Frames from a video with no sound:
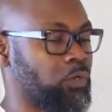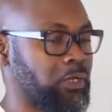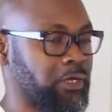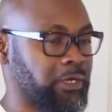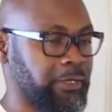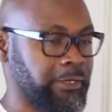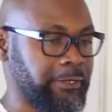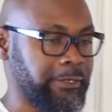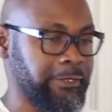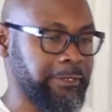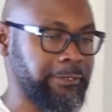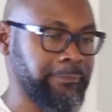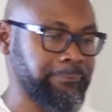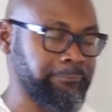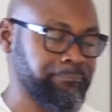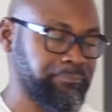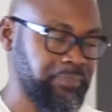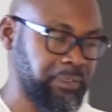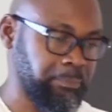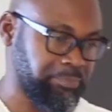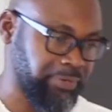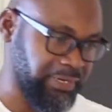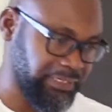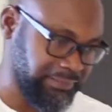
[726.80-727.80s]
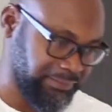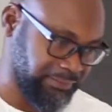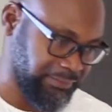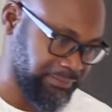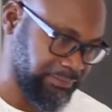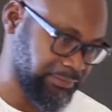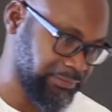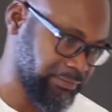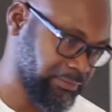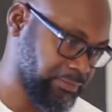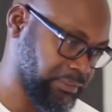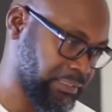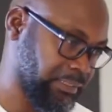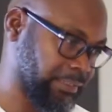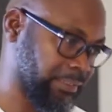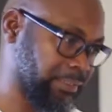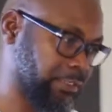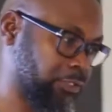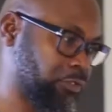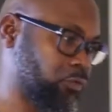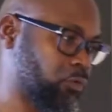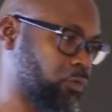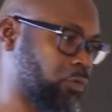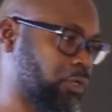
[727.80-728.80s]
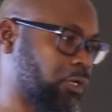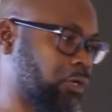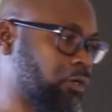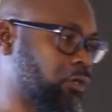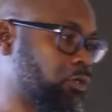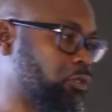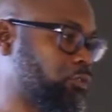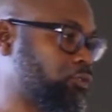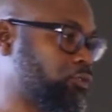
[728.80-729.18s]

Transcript: are impressed, and then you are